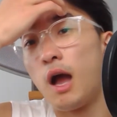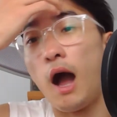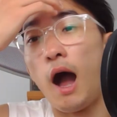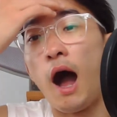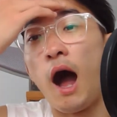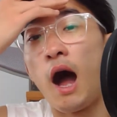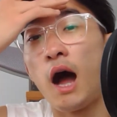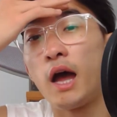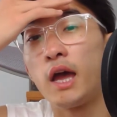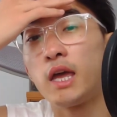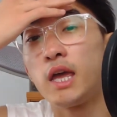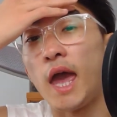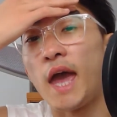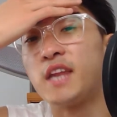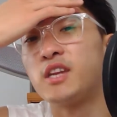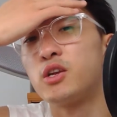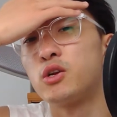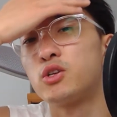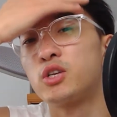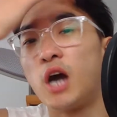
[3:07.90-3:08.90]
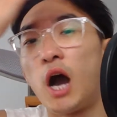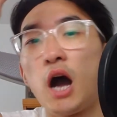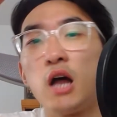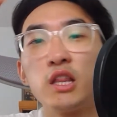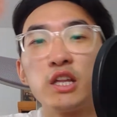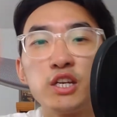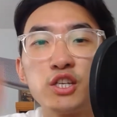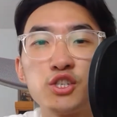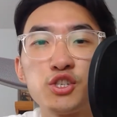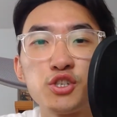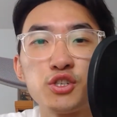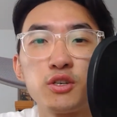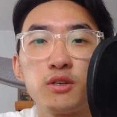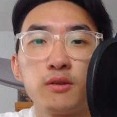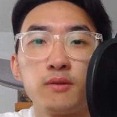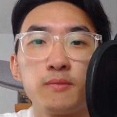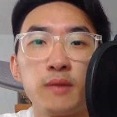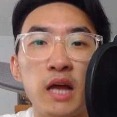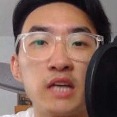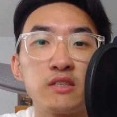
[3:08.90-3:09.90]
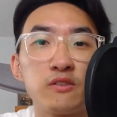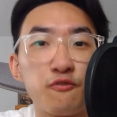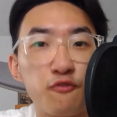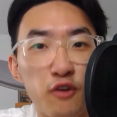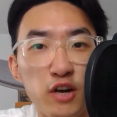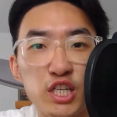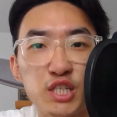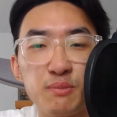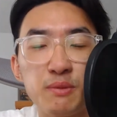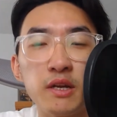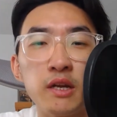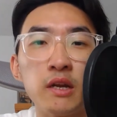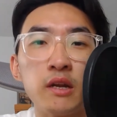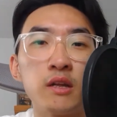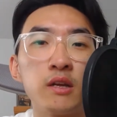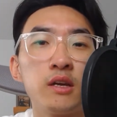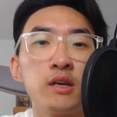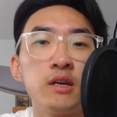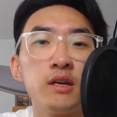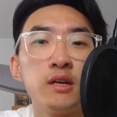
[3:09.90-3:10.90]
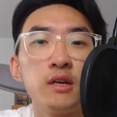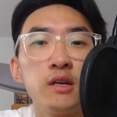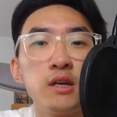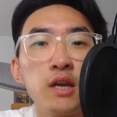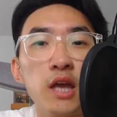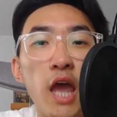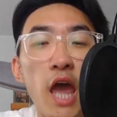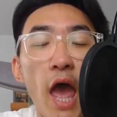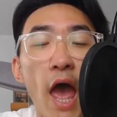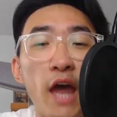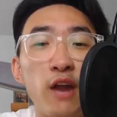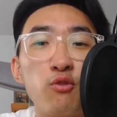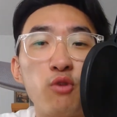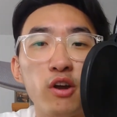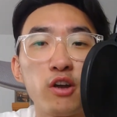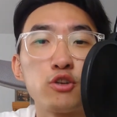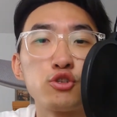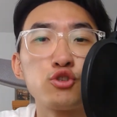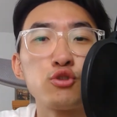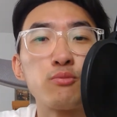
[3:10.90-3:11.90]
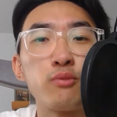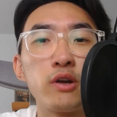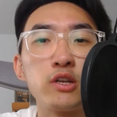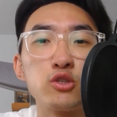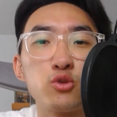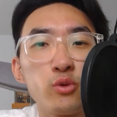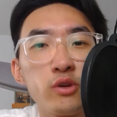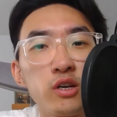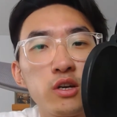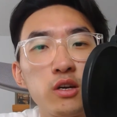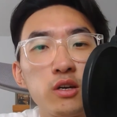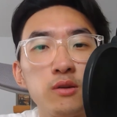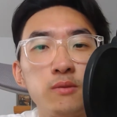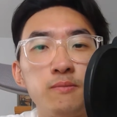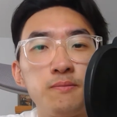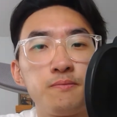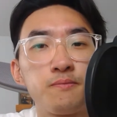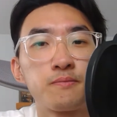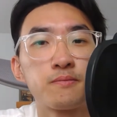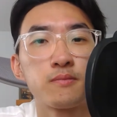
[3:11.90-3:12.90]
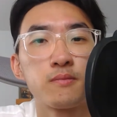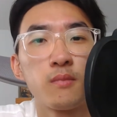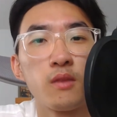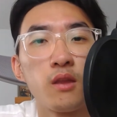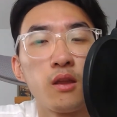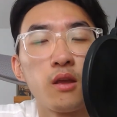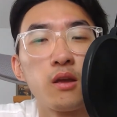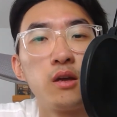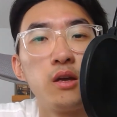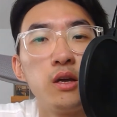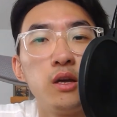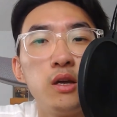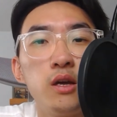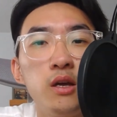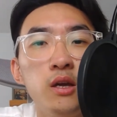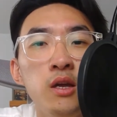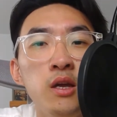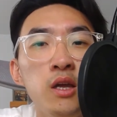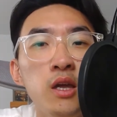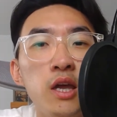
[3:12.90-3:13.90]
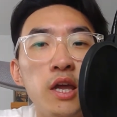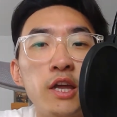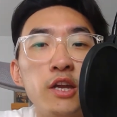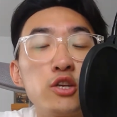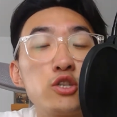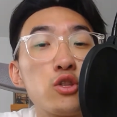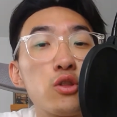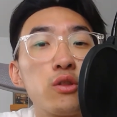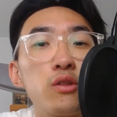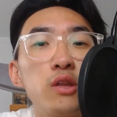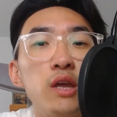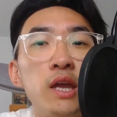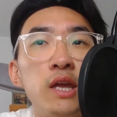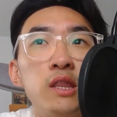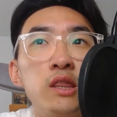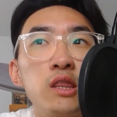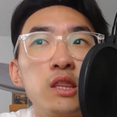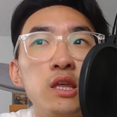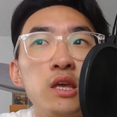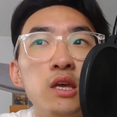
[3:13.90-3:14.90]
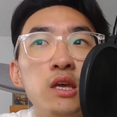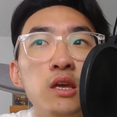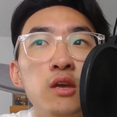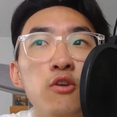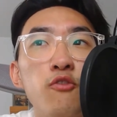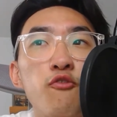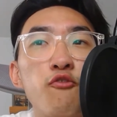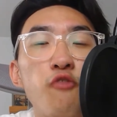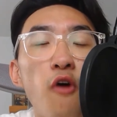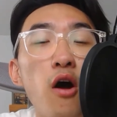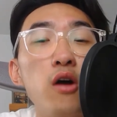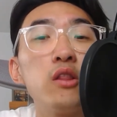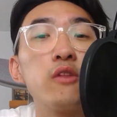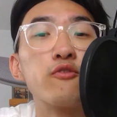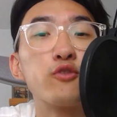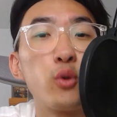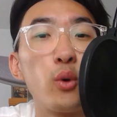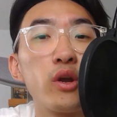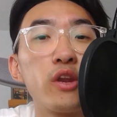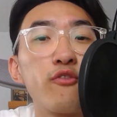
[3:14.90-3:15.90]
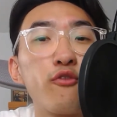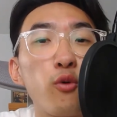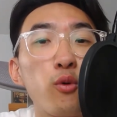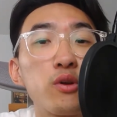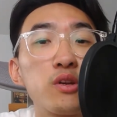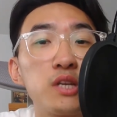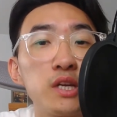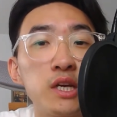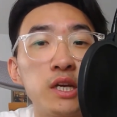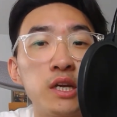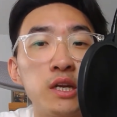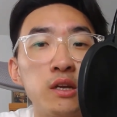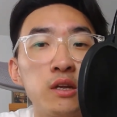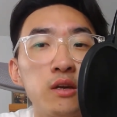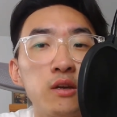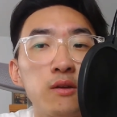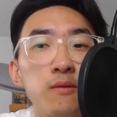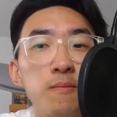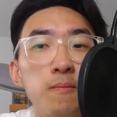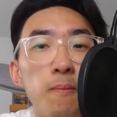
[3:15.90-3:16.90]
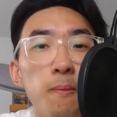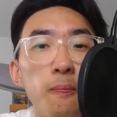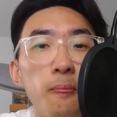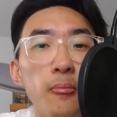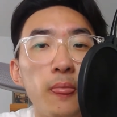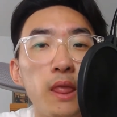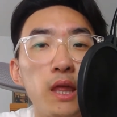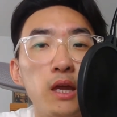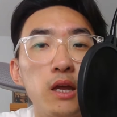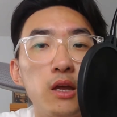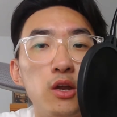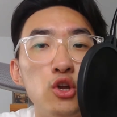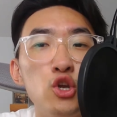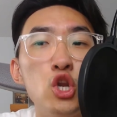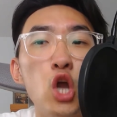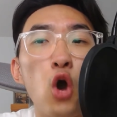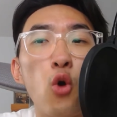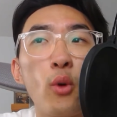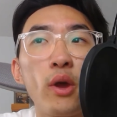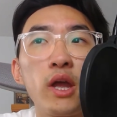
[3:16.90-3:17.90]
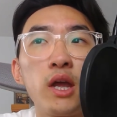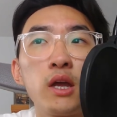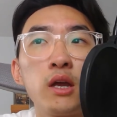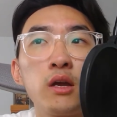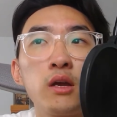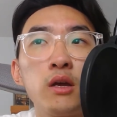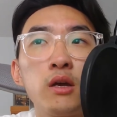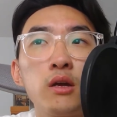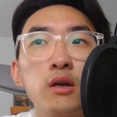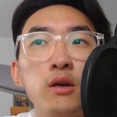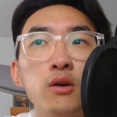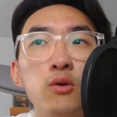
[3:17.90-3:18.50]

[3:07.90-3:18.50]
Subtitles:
I entered college as a freshman at Rutgers, New Brunswick in the fall of 2014, knowing